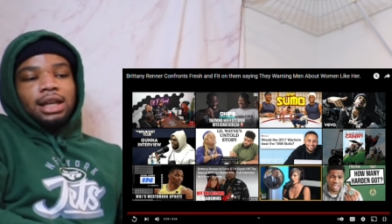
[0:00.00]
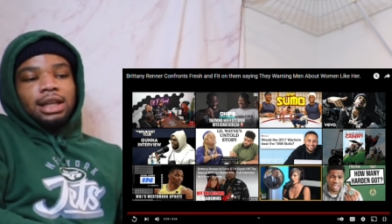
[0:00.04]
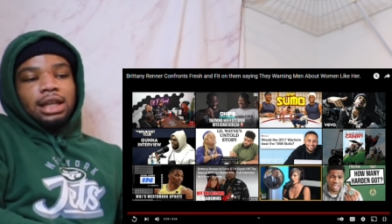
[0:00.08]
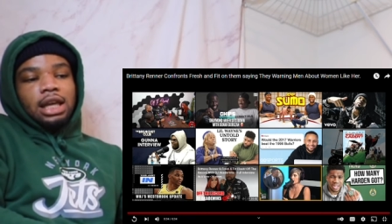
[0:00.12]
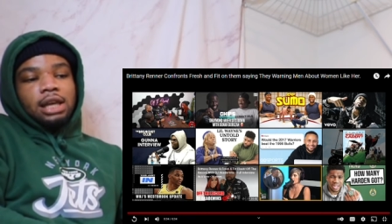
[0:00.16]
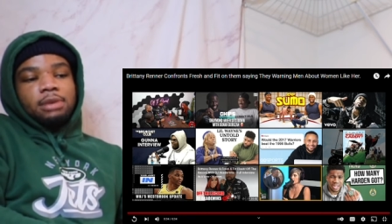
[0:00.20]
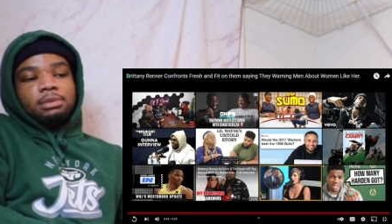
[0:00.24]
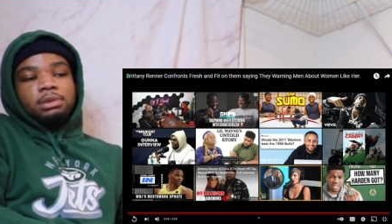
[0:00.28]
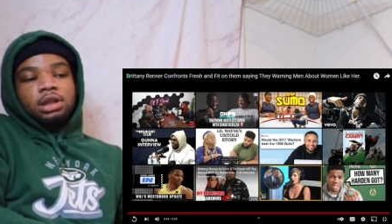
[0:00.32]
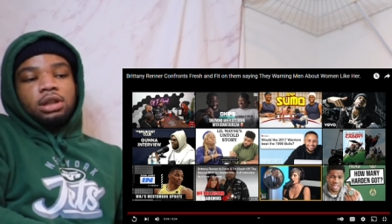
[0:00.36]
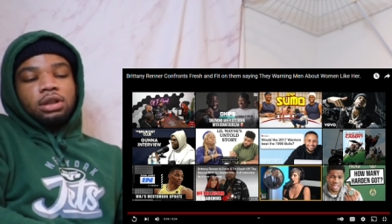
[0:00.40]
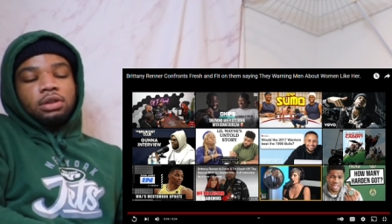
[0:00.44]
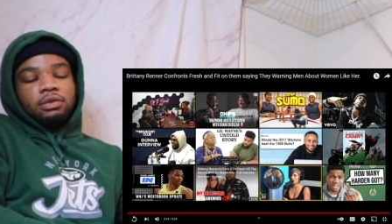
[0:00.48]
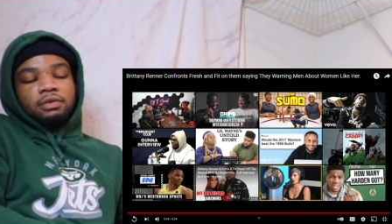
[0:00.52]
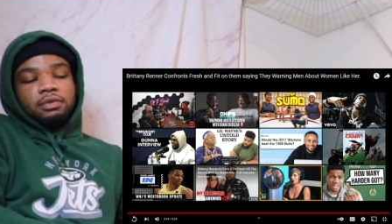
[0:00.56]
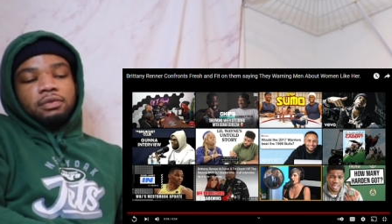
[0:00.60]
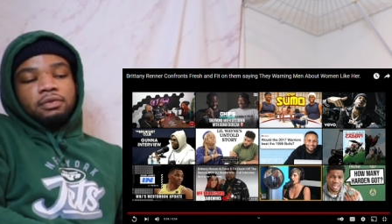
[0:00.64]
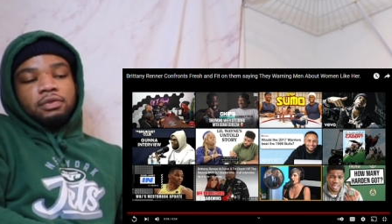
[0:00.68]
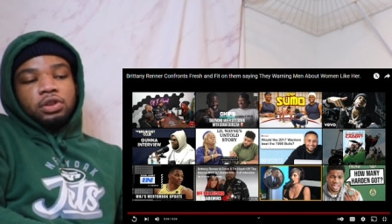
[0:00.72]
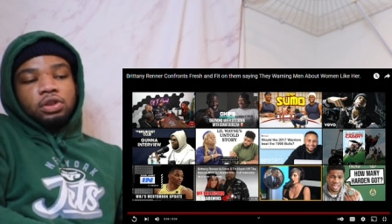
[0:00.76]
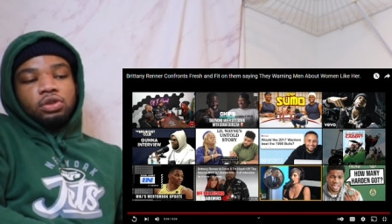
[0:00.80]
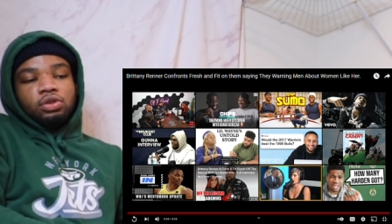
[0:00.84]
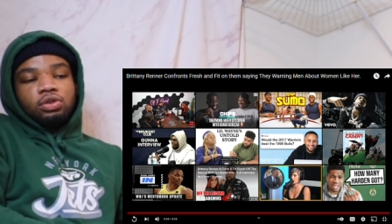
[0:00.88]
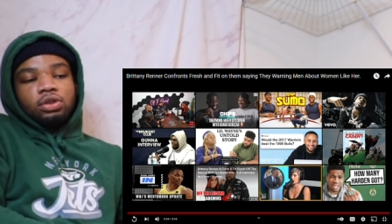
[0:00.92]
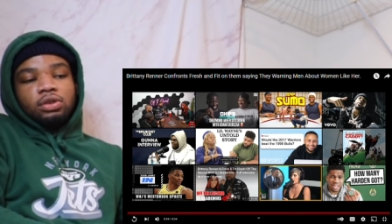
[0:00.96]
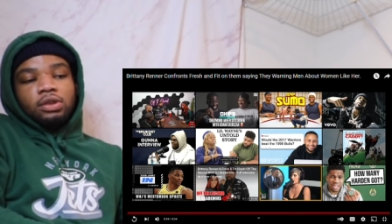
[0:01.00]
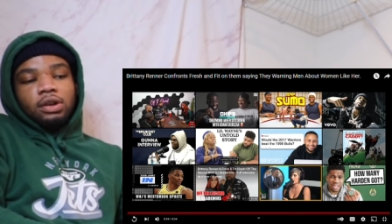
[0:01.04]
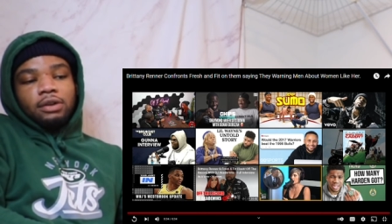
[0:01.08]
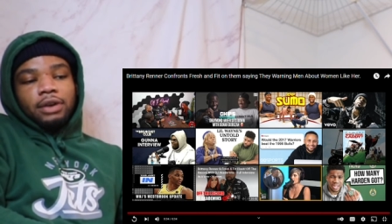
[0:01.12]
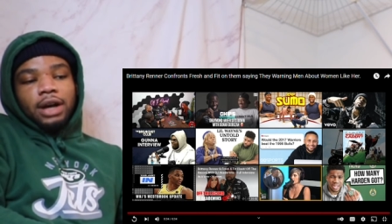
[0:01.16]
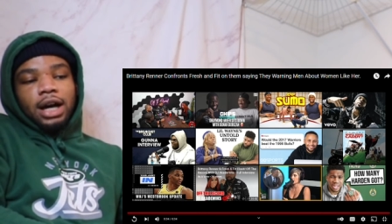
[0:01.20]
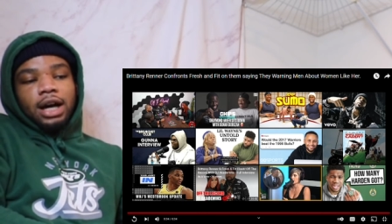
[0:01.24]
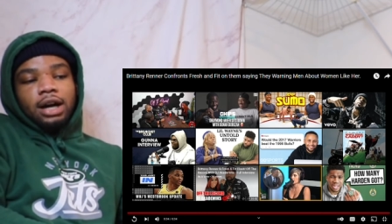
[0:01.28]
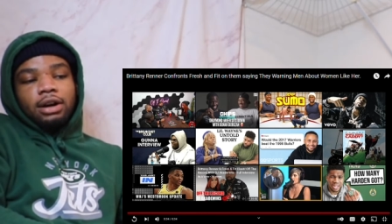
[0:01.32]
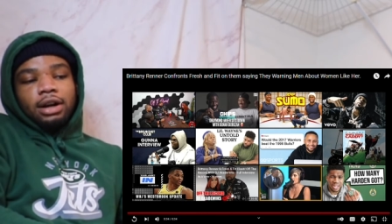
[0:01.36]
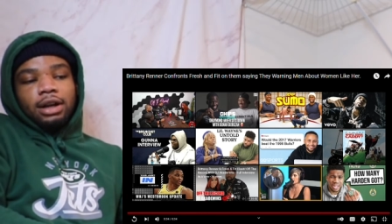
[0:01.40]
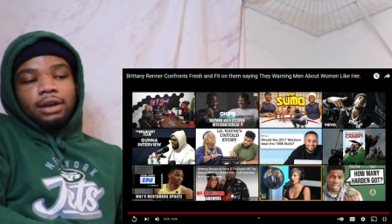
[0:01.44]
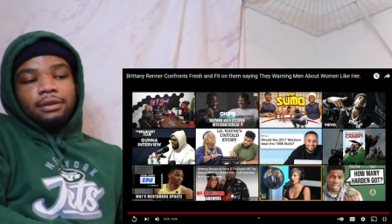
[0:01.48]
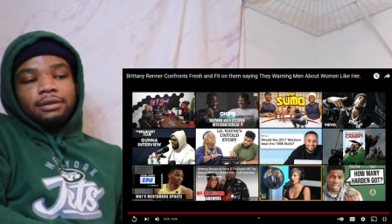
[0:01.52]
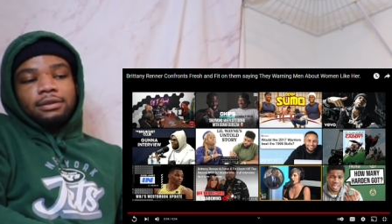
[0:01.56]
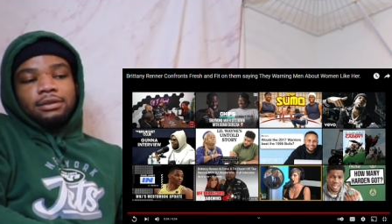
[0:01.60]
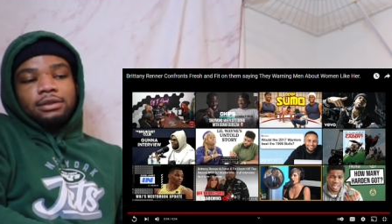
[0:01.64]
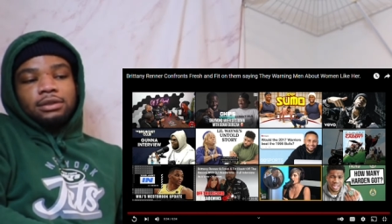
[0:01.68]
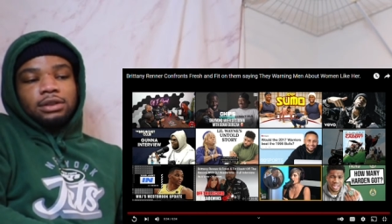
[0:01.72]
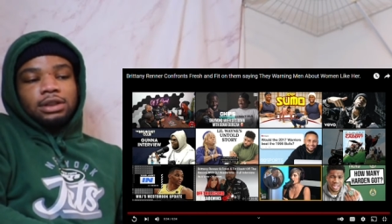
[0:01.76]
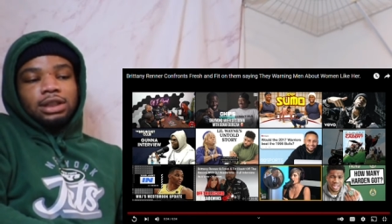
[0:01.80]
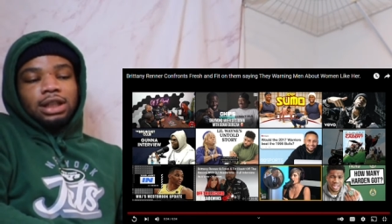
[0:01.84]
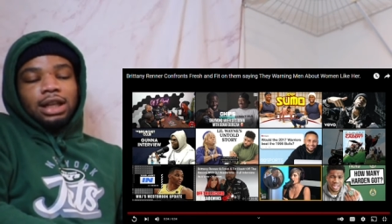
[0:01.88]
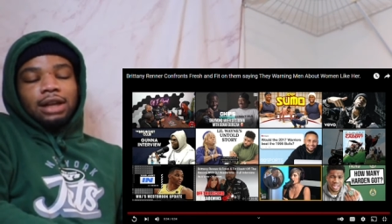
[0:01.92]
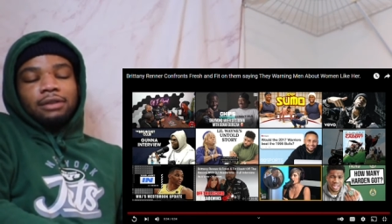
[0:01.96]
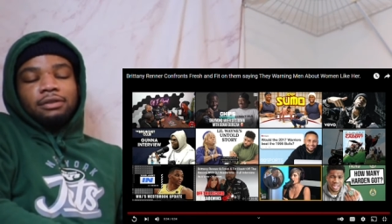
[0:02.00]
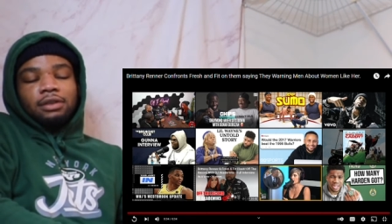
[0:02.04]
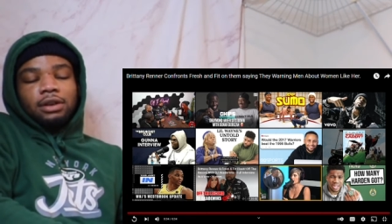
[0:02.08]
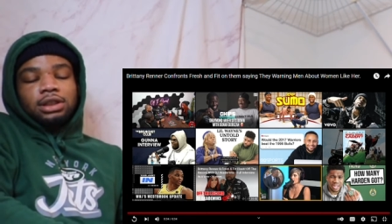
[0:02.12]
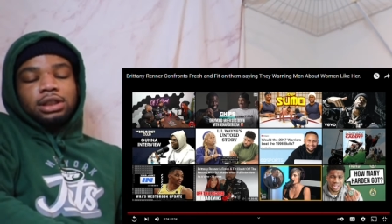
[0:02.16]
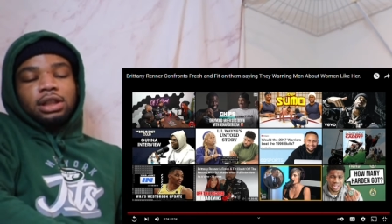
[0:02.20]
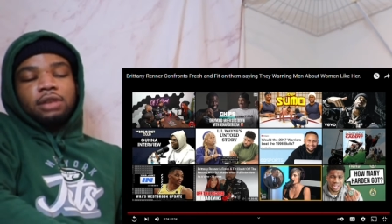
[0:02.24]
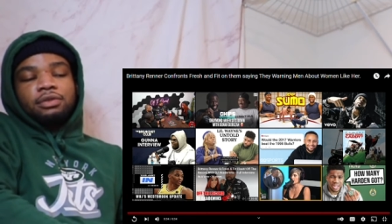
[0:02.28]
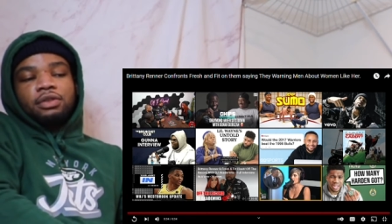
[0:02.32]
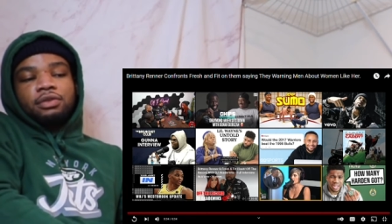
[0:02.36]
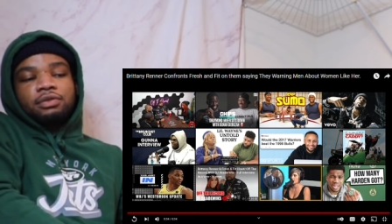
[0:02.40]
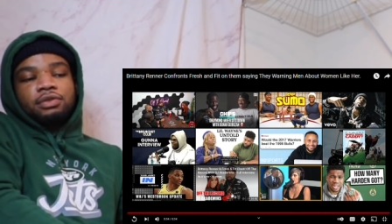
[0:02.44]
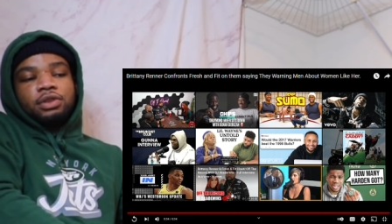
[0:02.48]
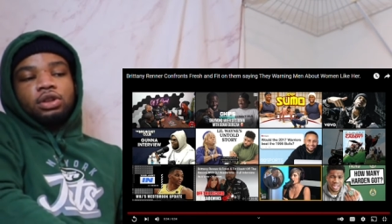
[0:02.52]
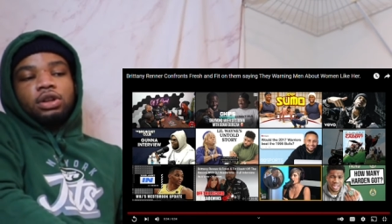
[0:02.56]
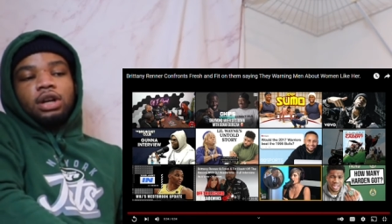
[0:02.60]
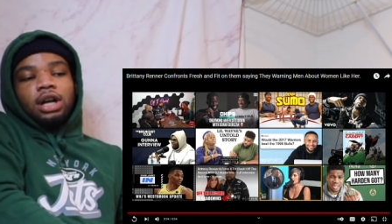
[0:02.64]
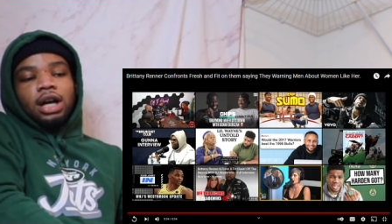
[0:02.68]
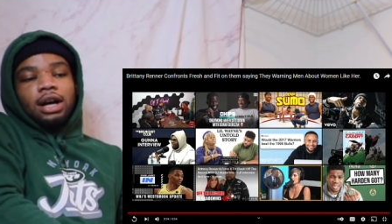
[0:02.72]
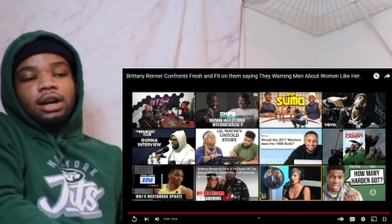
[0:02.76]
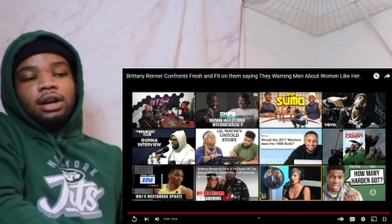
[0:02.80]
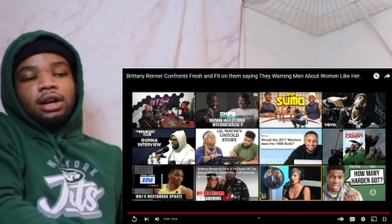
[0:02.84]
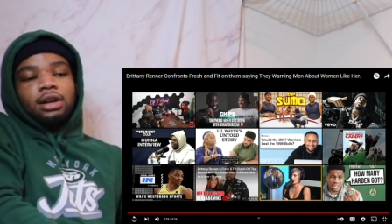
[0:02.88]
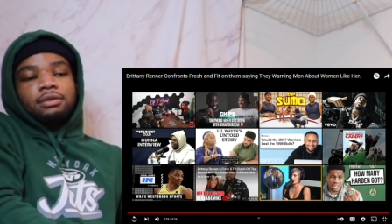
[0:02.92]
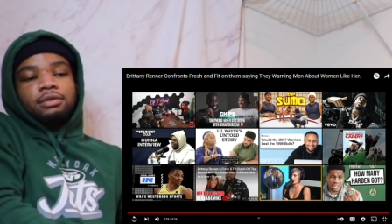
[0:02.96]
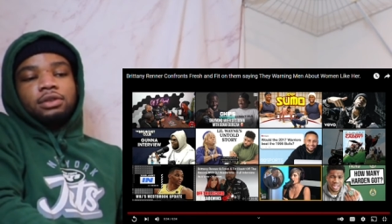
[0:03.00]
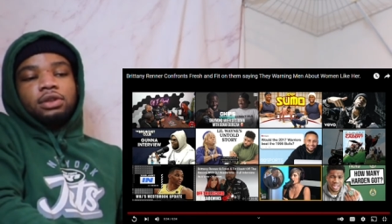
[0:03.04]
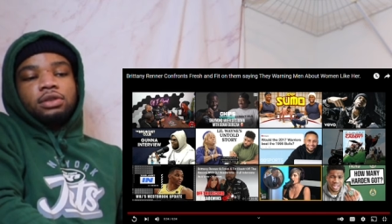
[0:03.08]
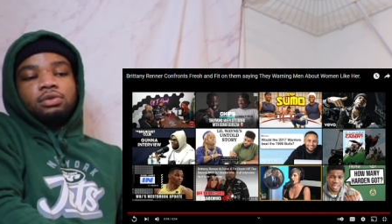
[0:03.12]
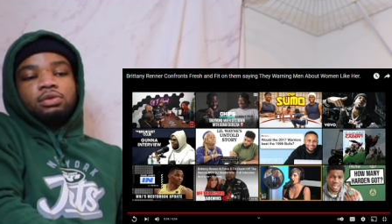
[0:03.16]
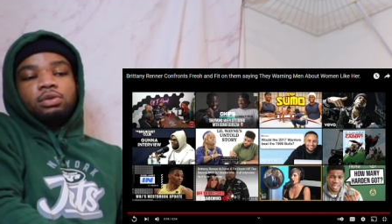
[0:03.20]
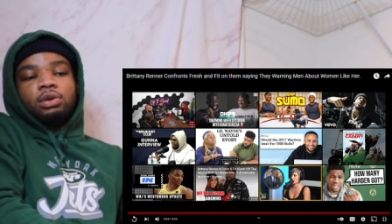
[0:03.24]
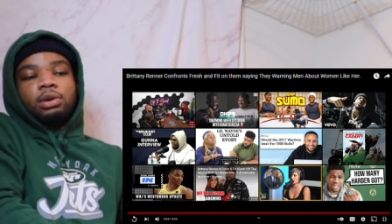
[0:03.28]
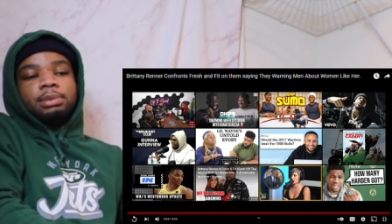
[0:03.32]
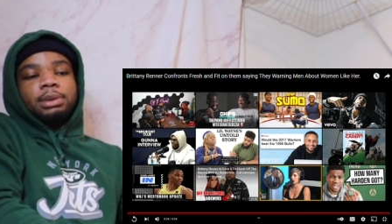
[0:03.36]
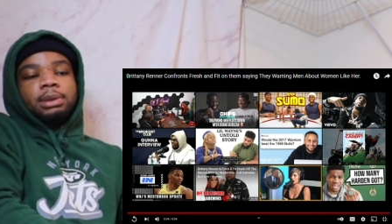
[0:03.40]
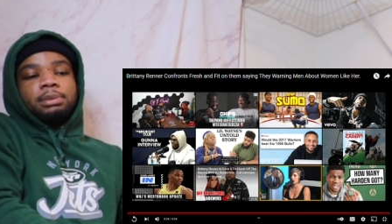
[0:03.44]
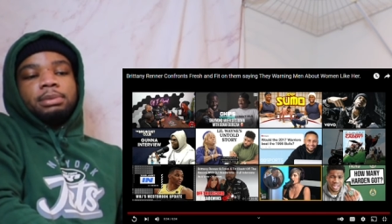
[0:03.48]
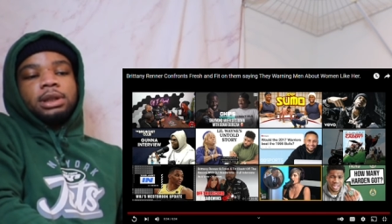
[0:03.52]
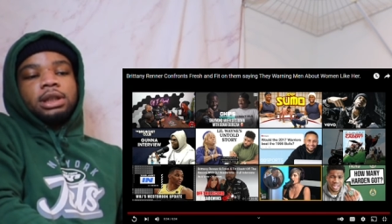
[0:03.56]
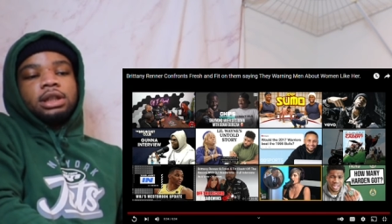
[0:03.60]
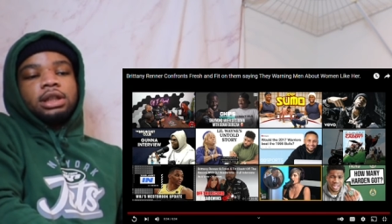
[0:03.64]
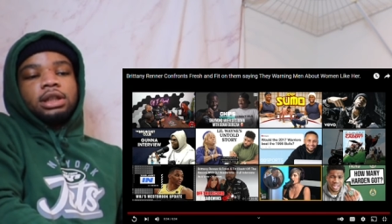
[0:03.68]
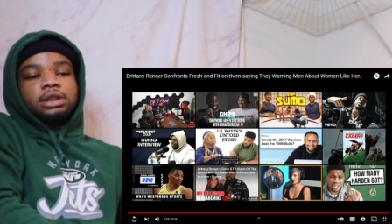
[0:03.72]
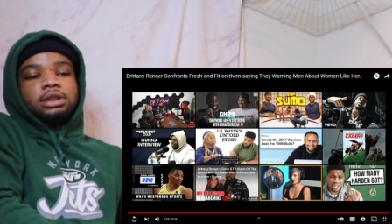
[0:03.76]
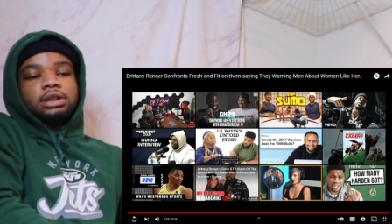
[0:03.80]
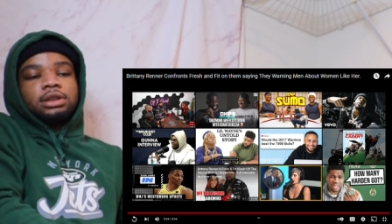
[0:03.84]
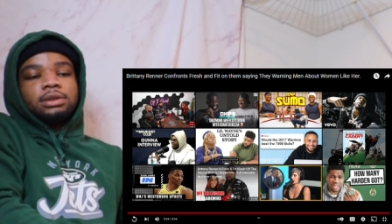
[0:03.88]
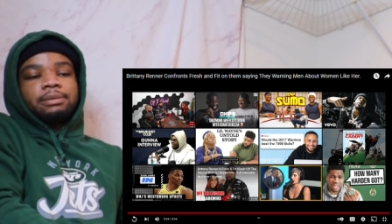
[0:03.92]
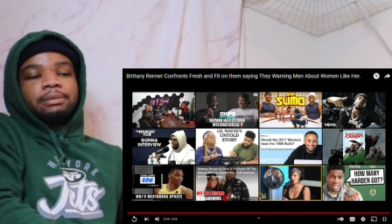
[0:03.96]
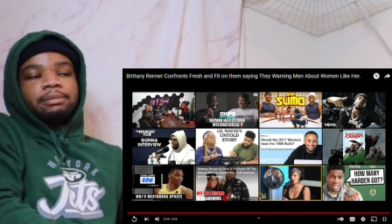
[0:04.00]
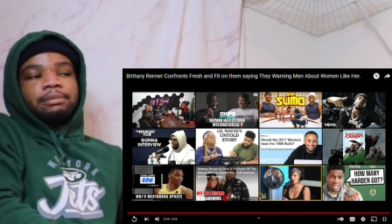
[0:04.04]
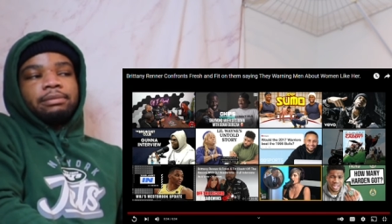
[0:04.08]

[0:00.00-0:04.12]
gave me a view of how I a different view of how I view women because